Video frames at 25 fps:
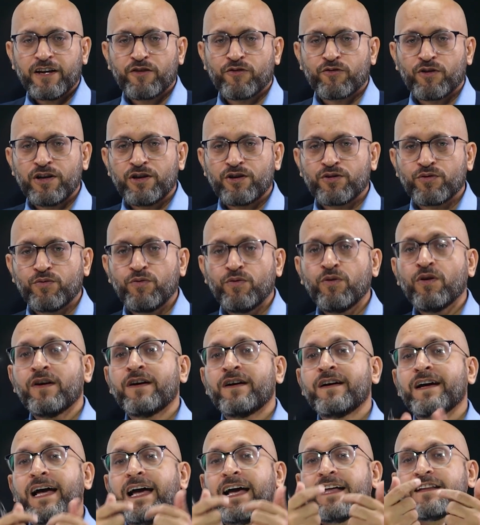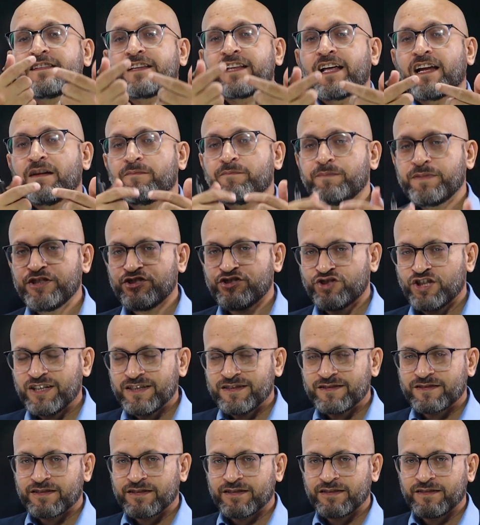equal to enthalpy
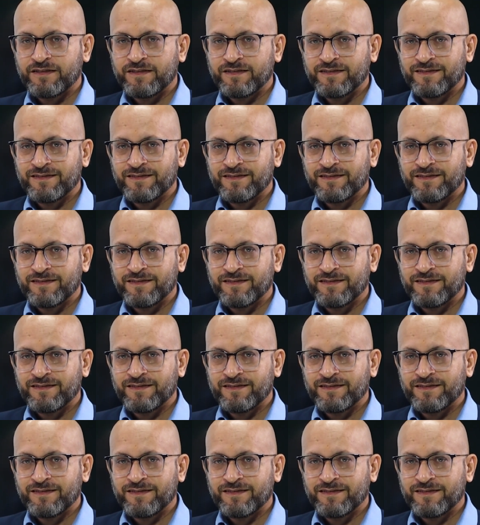change.